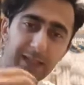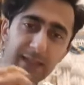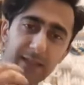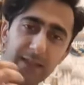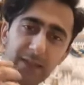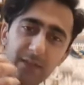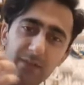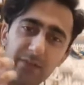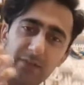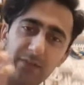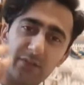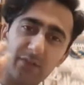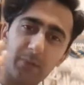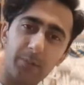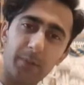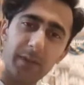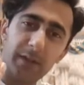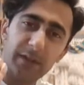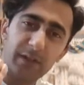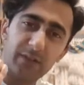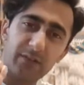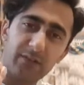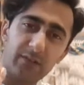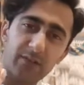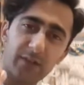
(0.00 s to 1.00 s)
is
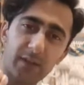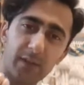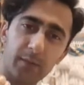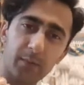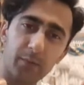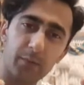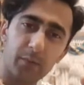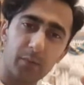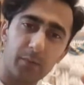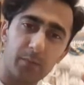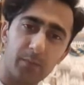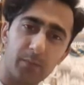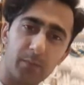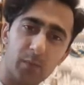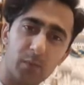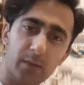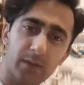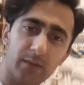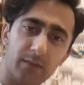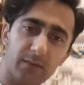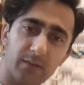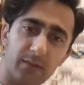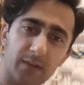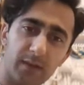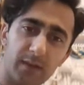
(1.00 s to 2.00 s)
spiced up with
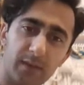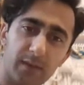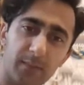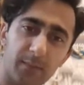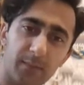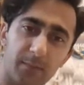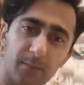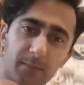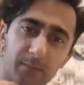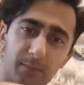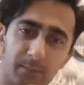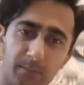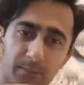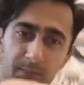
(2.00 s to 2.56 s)
some,